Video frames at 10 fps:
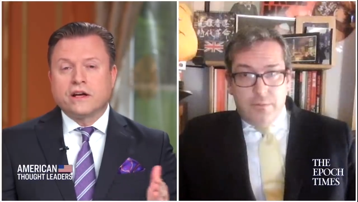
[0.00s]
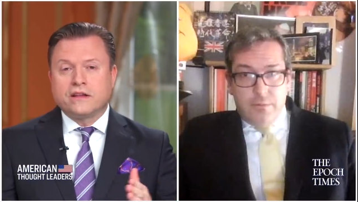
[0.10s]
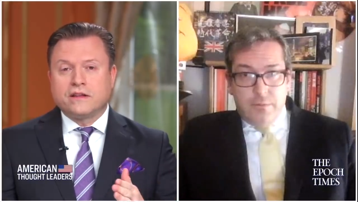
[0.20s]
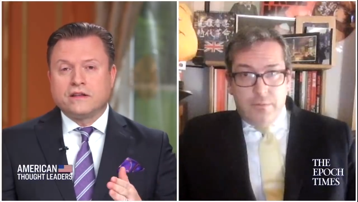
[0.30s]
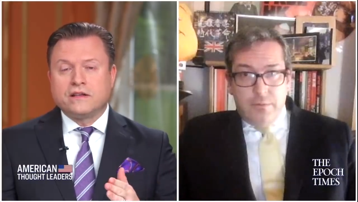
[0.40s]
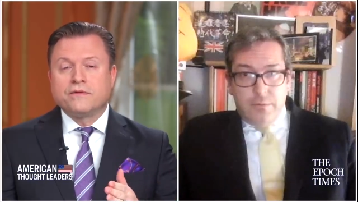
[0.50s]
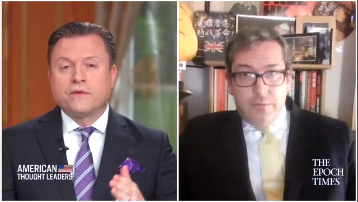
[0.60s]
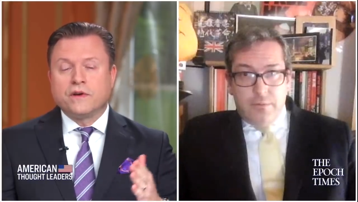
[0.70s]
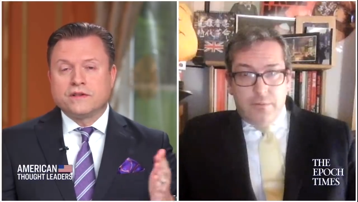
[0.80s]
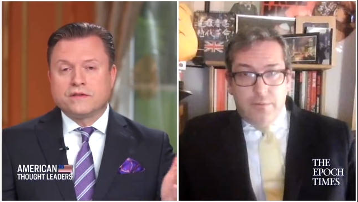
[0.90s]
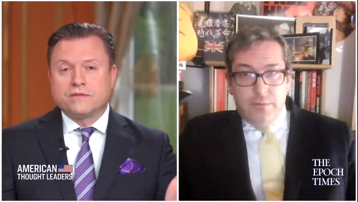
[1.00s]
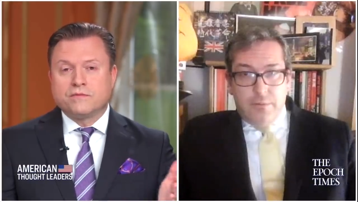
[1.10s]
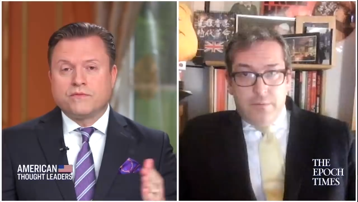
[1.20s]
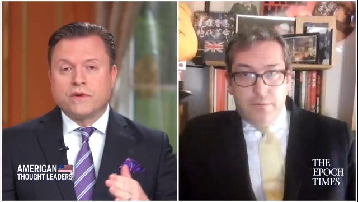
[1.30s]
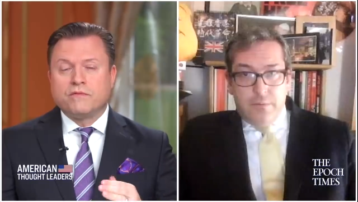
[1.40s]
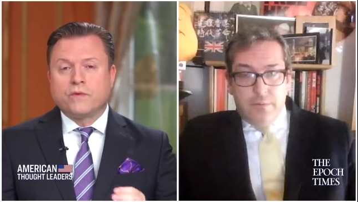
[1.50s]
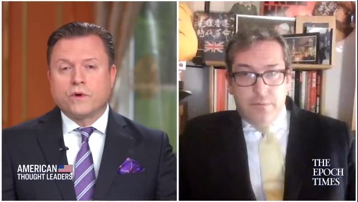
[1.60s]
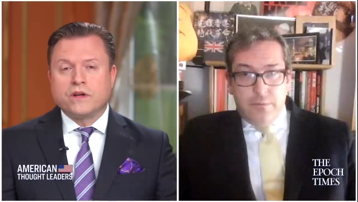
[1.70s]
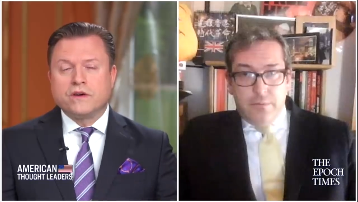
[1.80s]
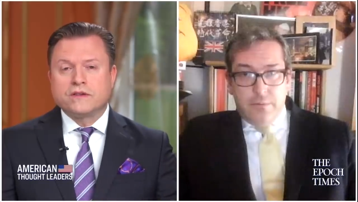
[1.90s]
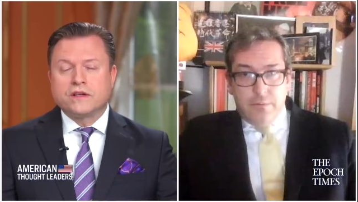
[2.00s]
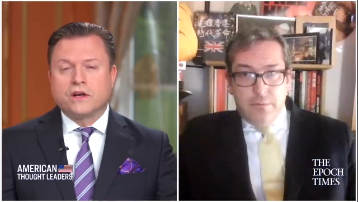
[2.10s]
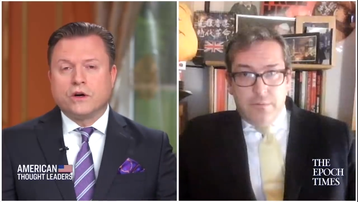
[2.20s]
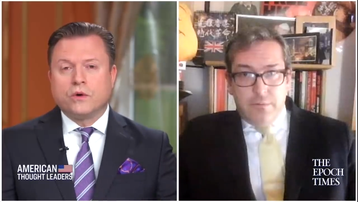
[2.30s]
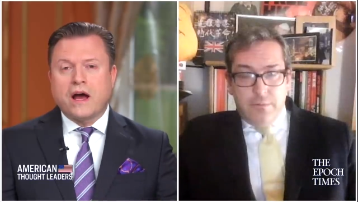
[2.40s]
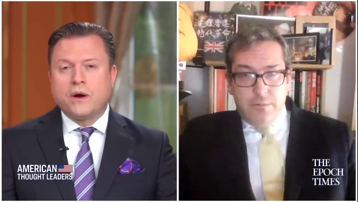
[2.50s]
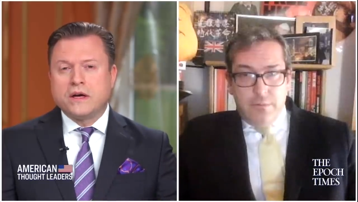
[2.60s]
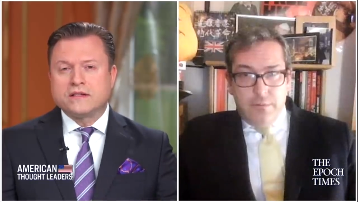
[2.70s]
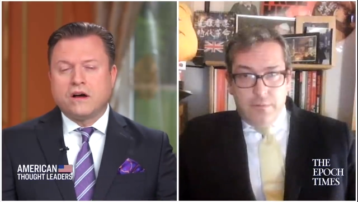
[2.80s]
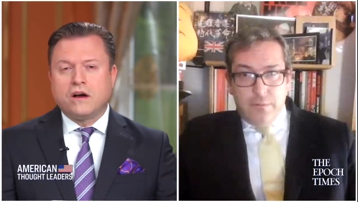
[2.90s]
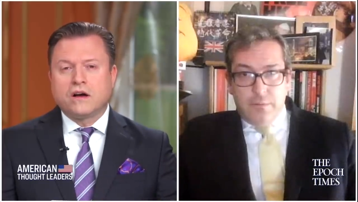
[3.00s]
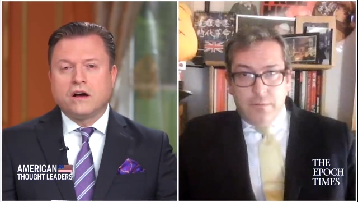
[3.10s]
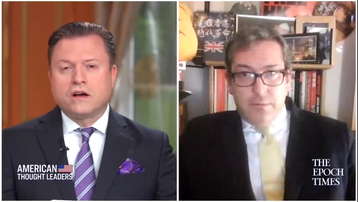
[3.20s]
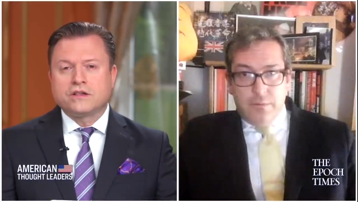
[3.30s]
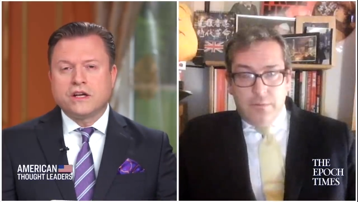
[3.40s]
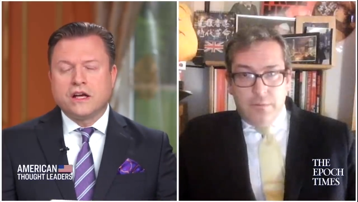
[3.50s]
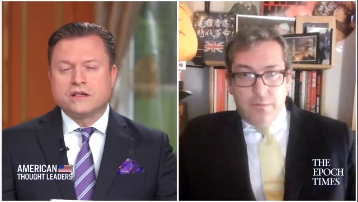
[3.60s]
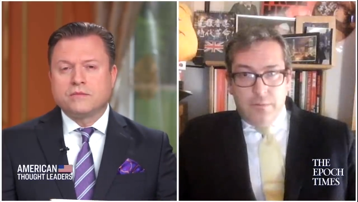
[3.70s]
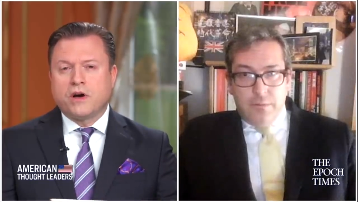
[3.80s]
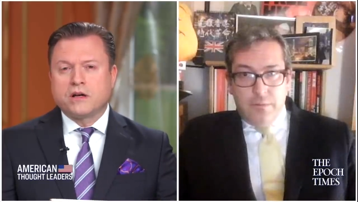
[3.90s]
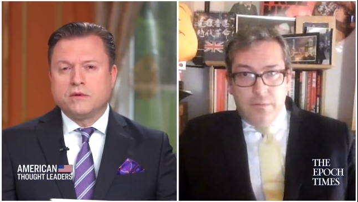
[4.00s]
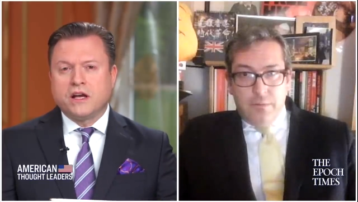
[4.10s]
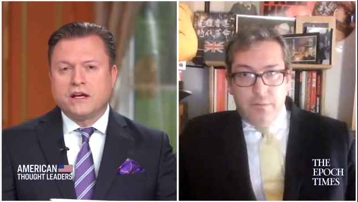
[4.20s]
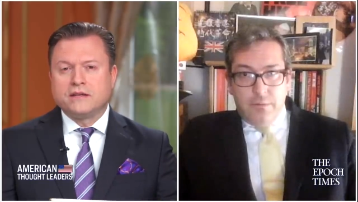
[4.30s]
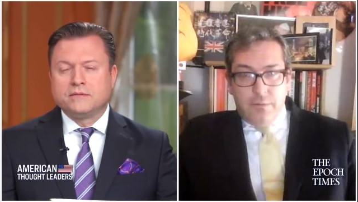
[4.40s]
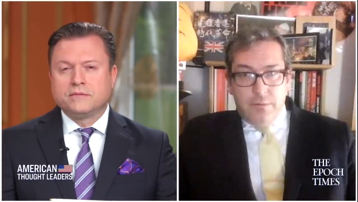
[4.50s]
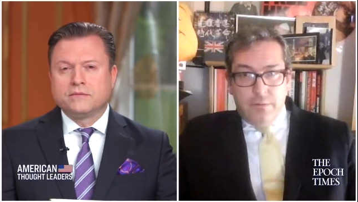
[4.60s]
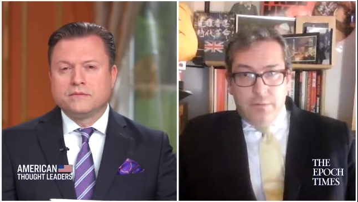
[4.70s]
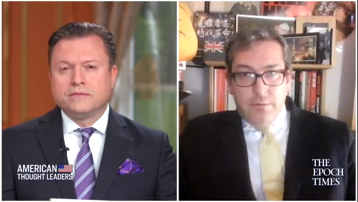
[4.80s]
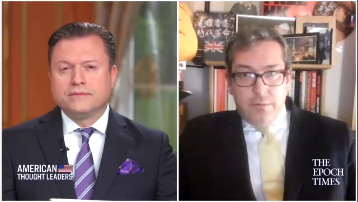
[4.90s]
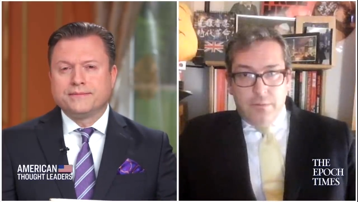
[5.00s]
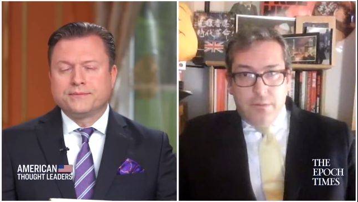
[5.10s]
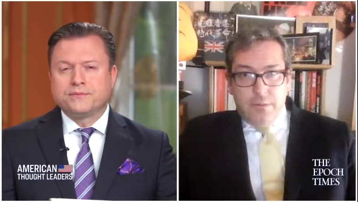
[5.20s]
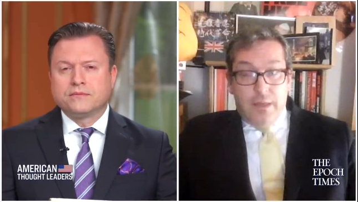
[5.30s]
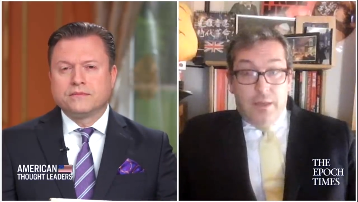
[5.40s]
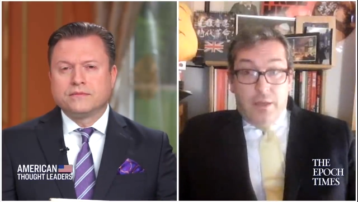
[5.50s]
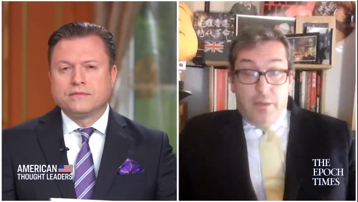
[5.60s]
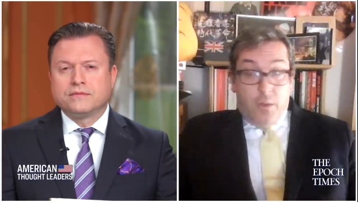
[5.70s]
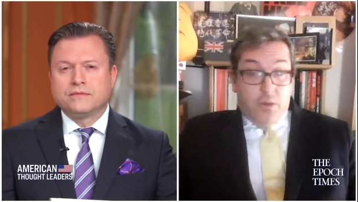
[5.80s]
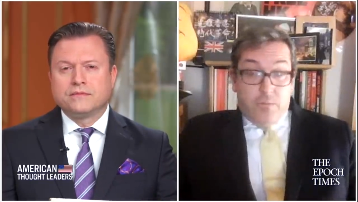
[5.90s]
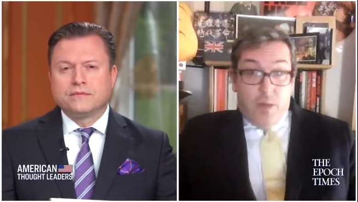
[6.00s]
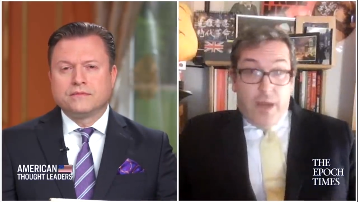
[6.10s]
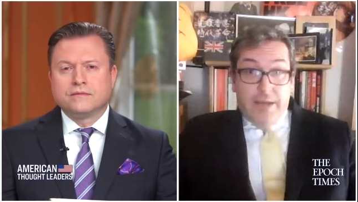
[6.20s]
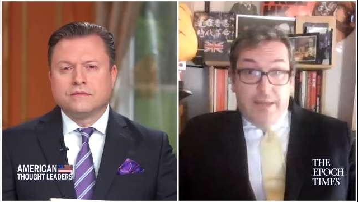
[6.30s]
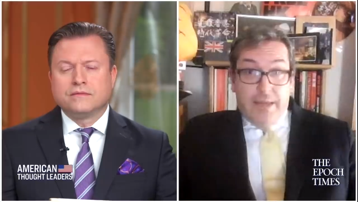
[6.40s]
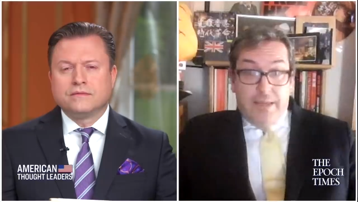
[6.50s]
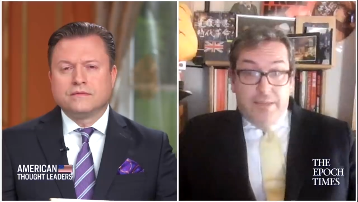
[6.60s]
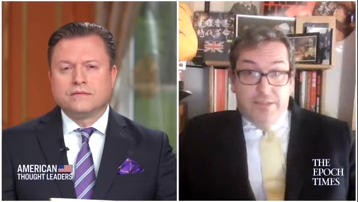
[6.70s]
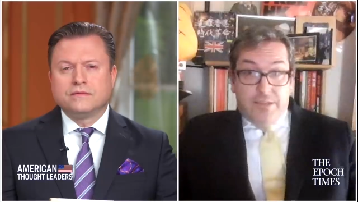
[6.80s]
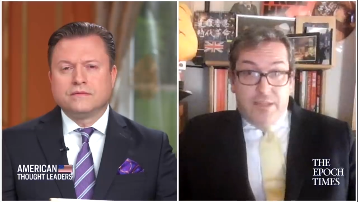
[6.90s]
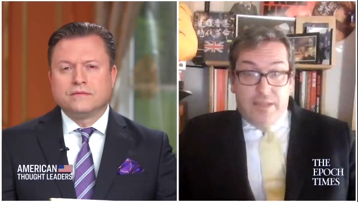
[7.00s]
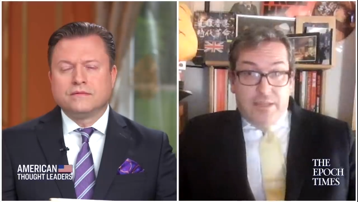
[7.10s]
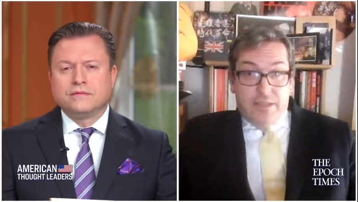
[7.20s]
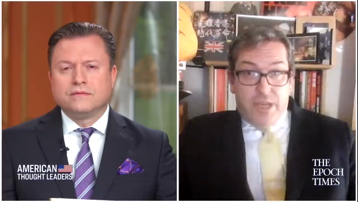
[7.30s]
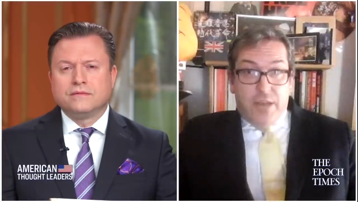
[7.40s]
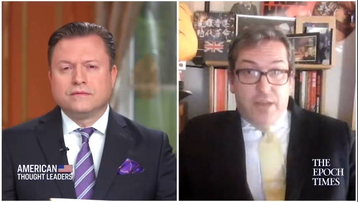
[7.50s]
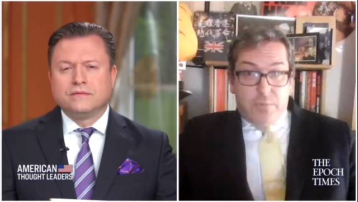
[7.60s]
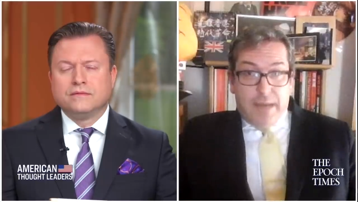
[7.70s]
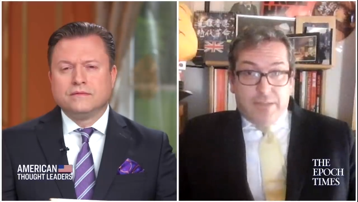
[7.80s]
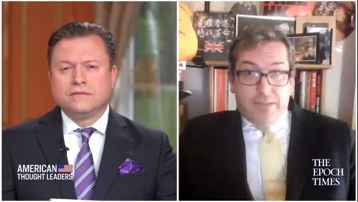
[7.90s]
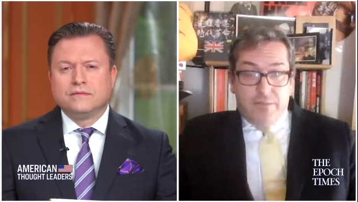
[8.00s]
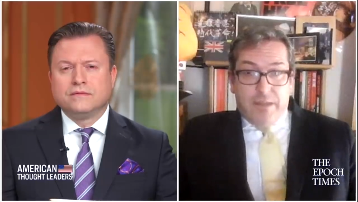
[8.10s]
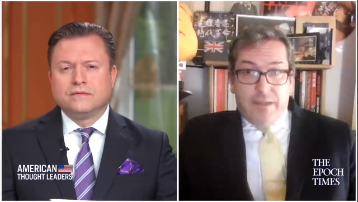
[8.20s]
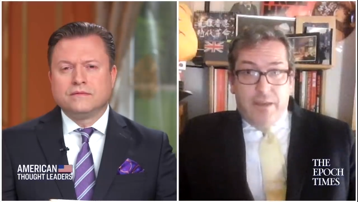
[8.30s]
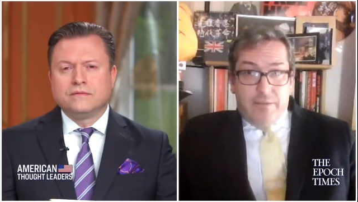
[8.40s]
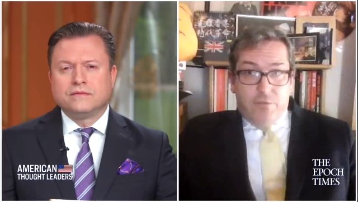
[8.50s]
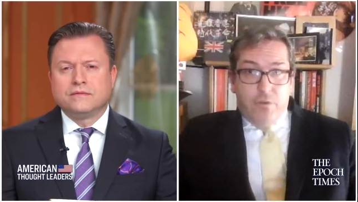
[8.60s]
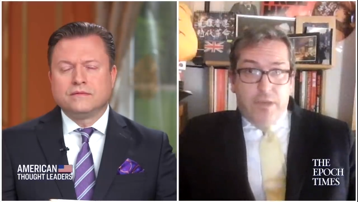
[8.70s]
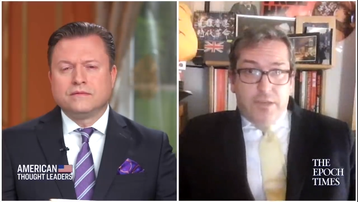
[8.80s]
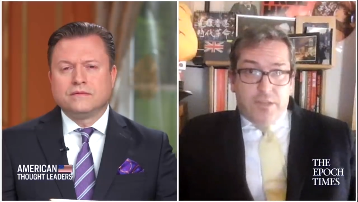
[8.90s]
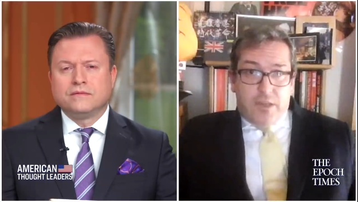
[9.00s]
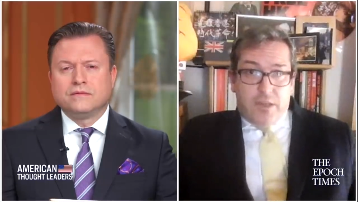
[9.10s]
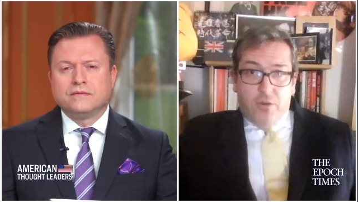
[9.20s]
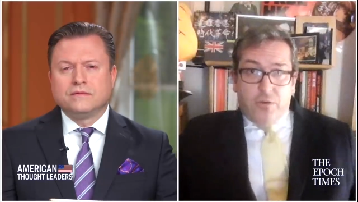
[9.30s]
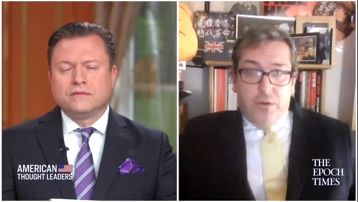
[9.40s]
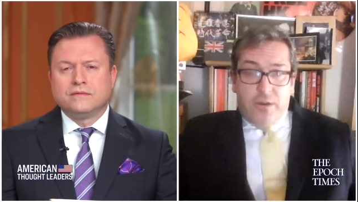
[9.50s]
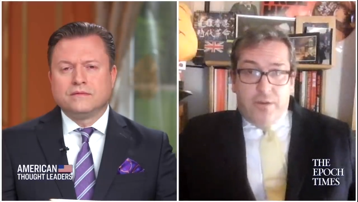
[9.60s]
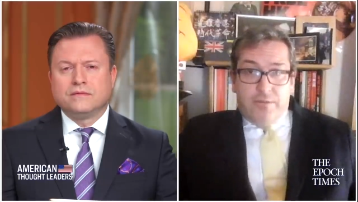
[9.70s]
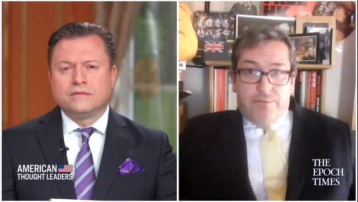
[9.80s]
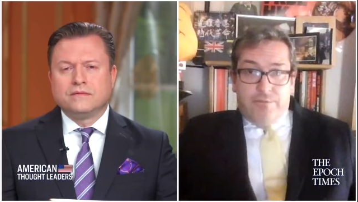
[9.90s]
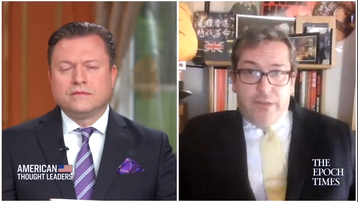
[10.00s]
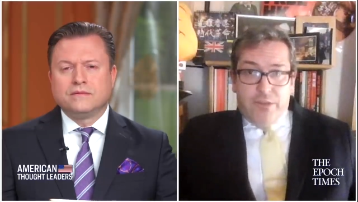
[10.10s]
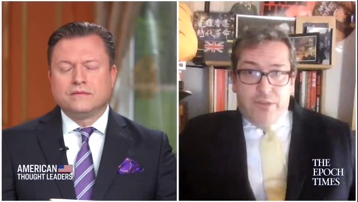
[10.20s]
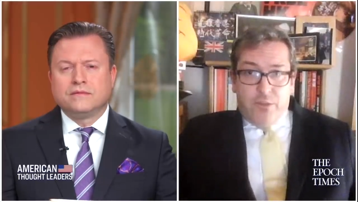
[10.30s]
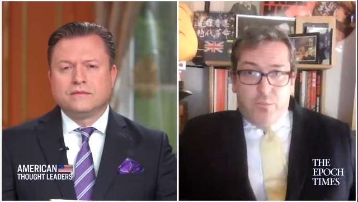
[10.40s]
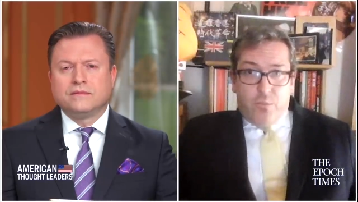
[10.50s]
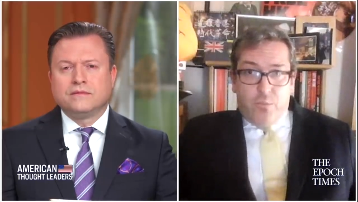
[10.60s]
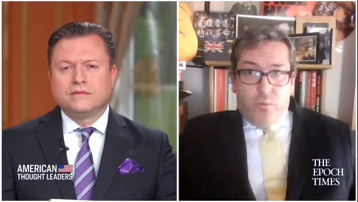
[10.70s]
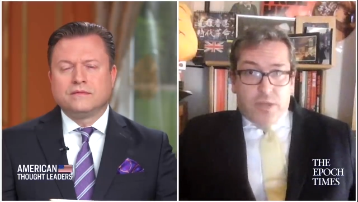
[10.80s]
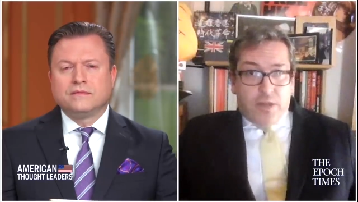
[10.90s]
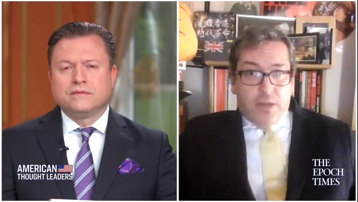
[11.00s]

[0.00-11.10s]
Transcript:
Speaker 1: at the difference from four years ago. How has Hong Kong changed? Bottom line
Speaker 2: bottom line is it's changed massively. Four years ago, freedom was